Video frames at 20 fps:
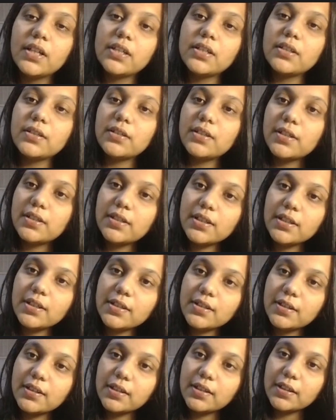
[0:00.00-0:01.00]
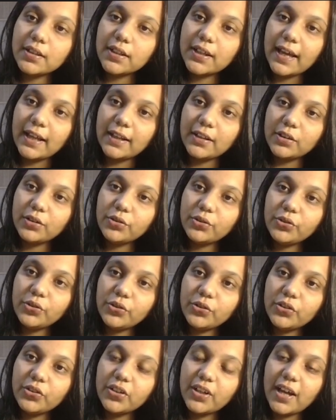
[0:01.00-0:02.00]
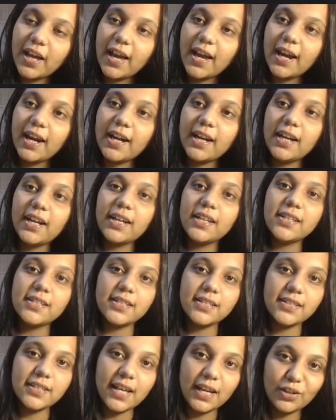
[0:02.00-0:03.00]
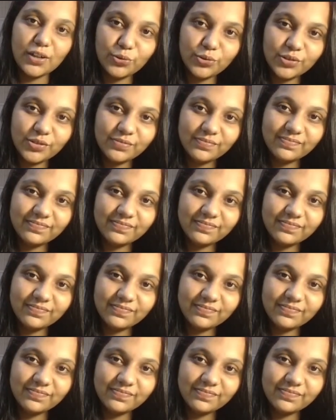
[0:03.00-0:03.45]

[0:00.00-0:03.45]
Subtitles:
So this is cathode and this is anode.